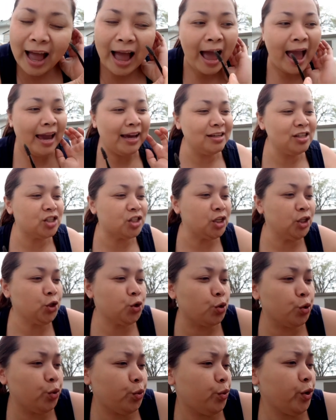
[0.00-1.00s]
I see
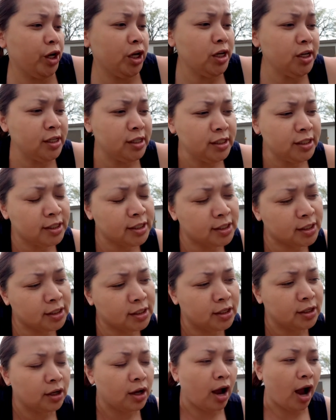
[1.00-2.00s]

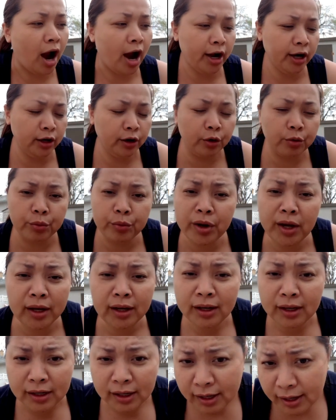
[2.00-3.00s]
trees are
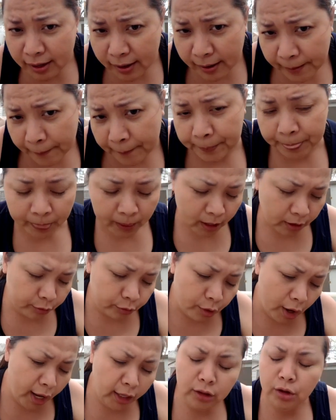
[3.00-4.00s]
green,
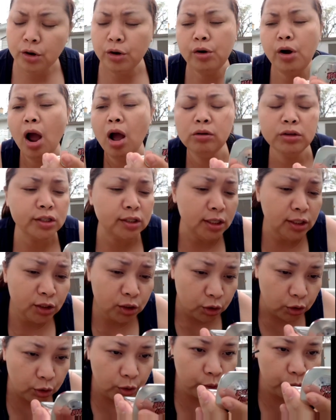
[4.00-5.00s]
red roses
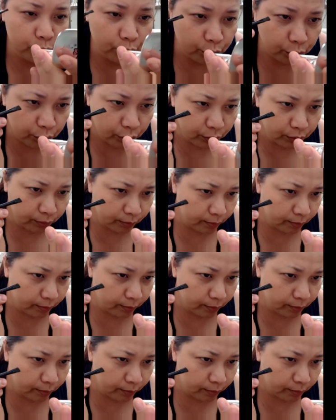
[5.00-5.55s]
too.